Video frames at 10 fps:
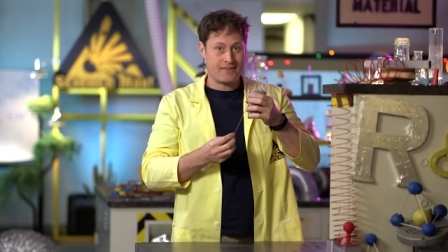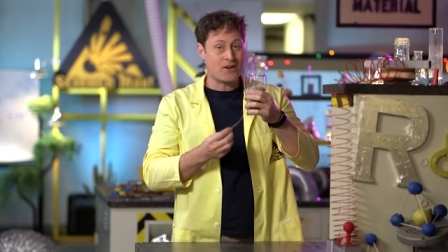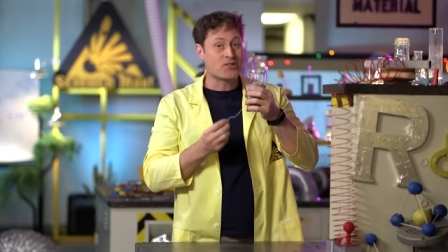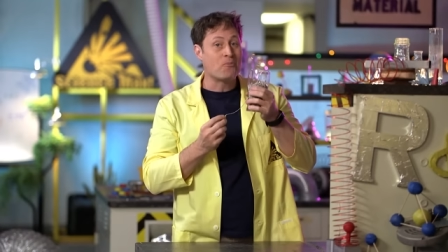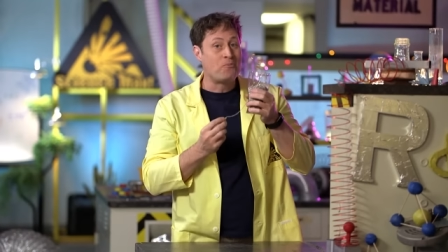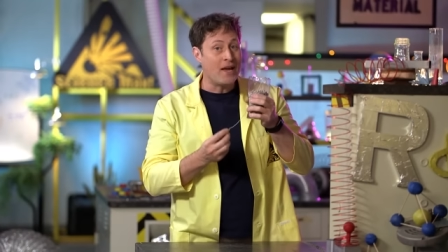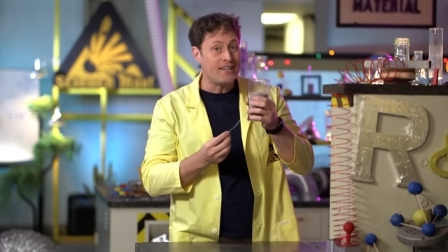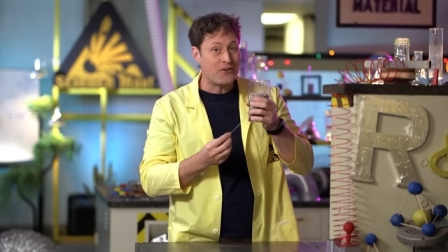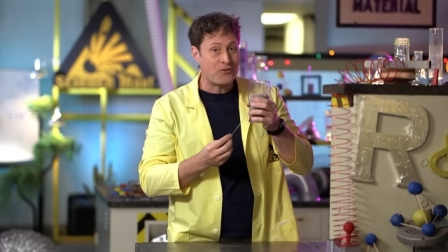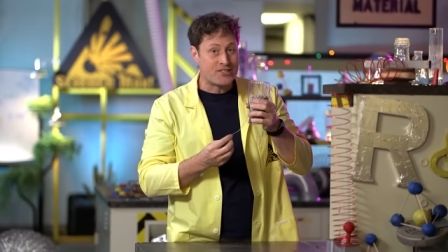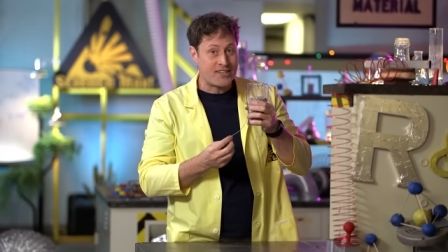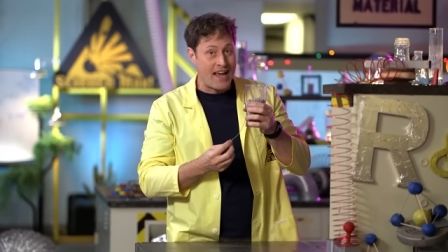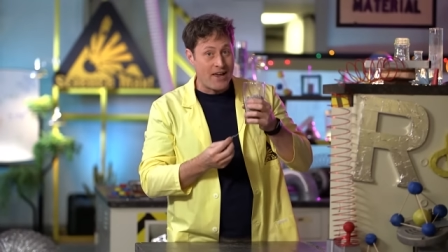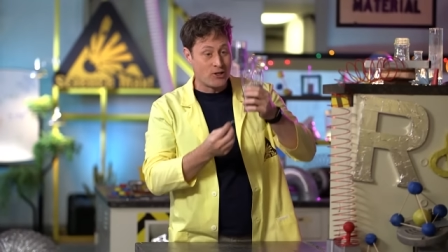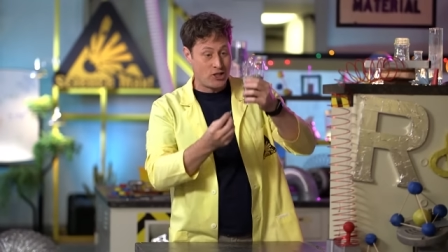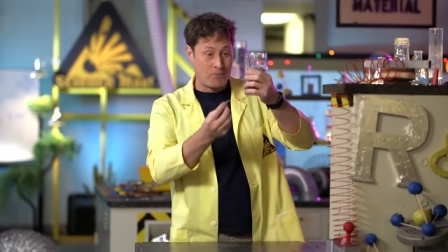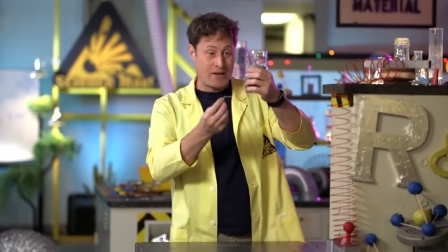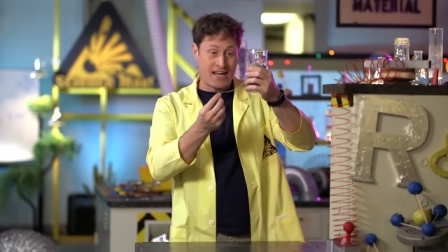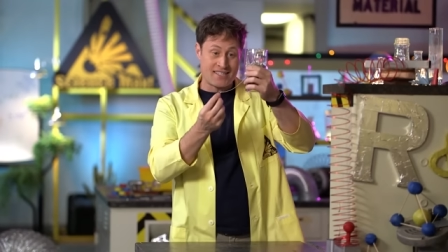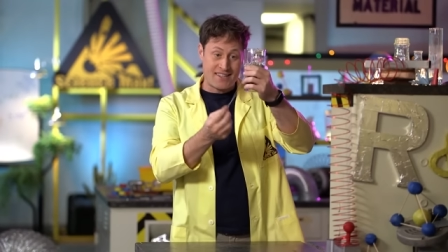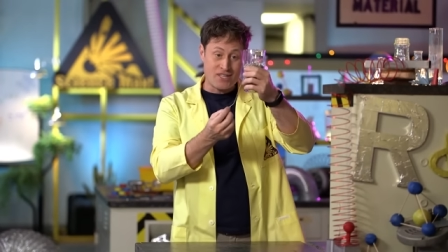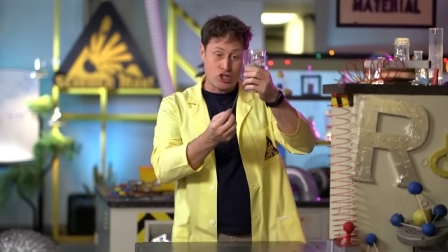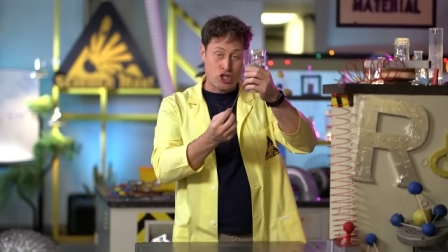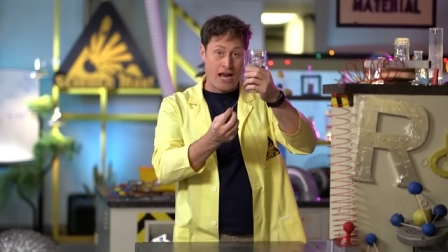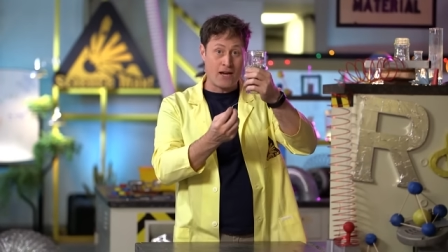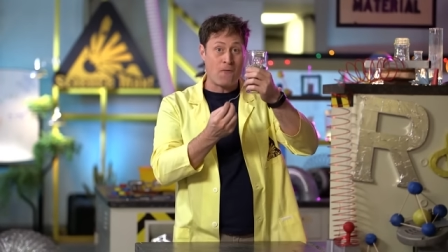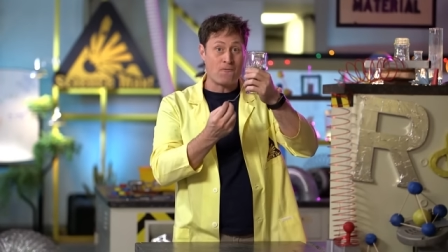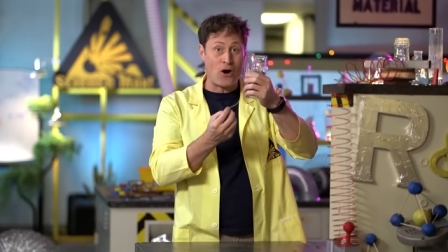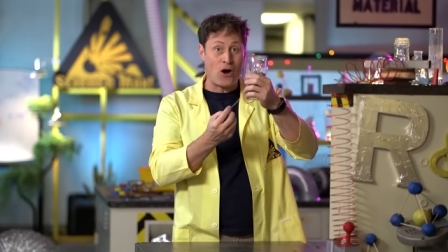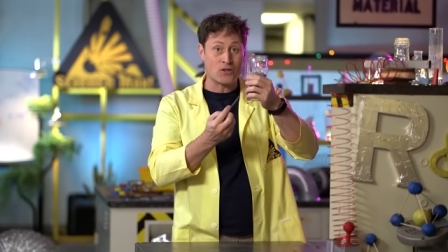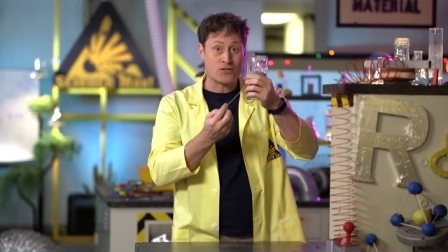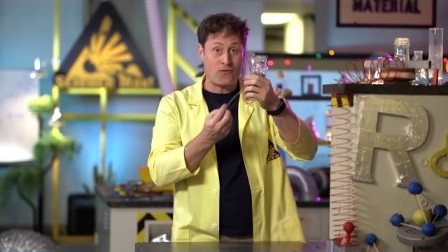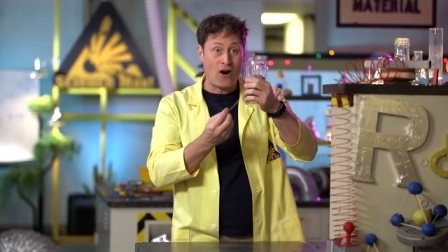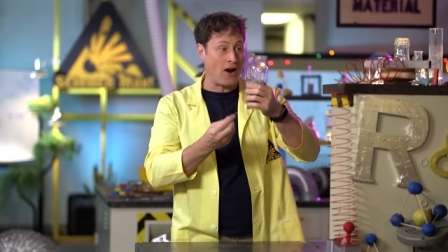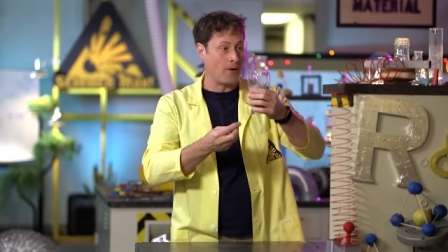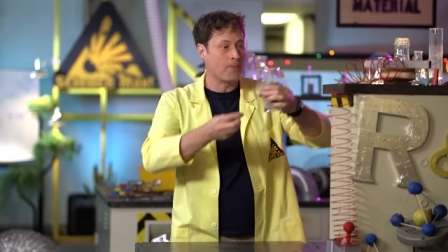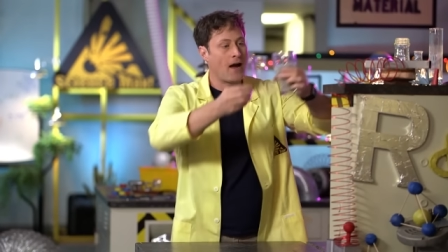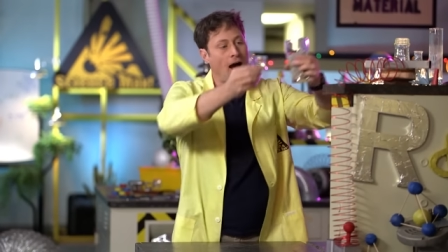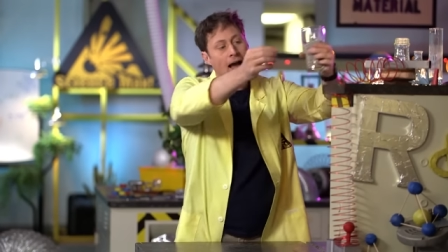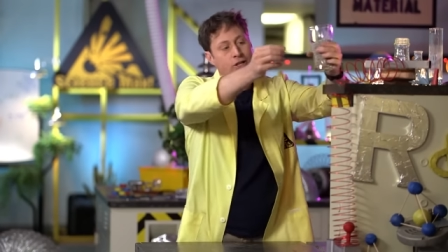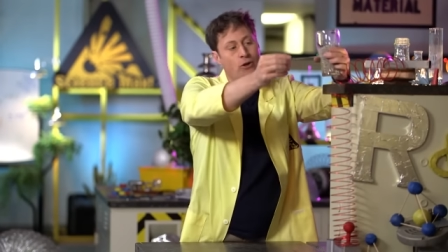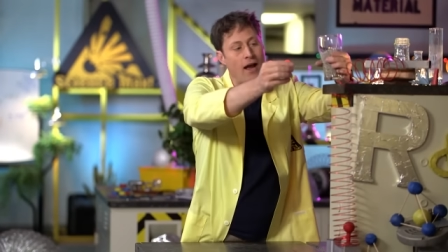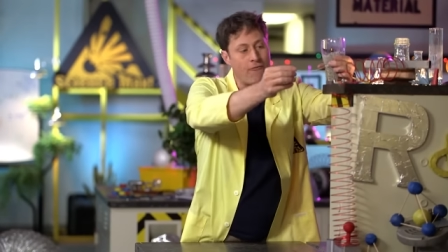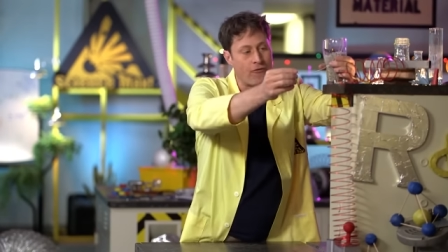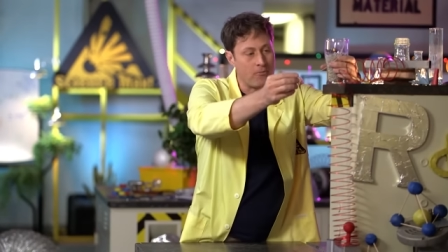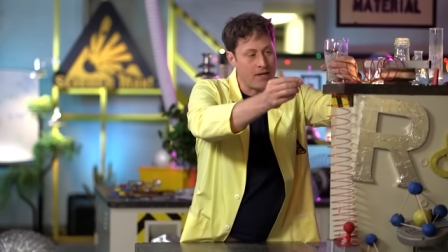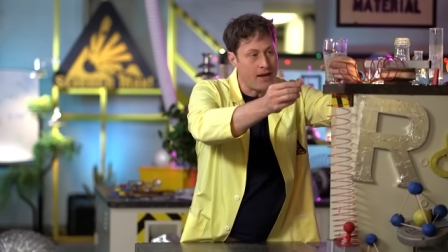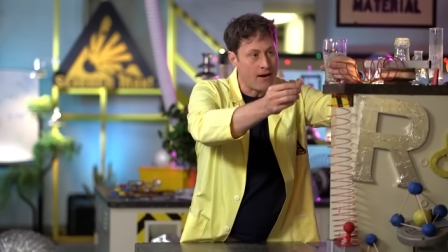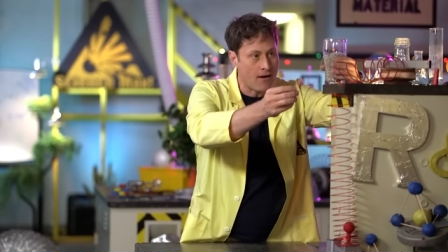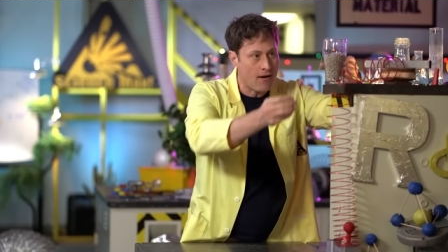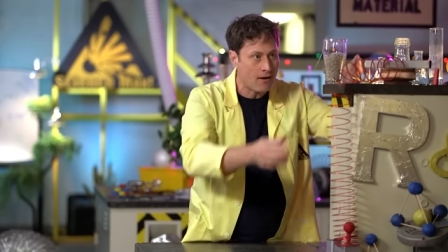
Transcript: There's a big difference in energy because this chain falls far. I try it from here,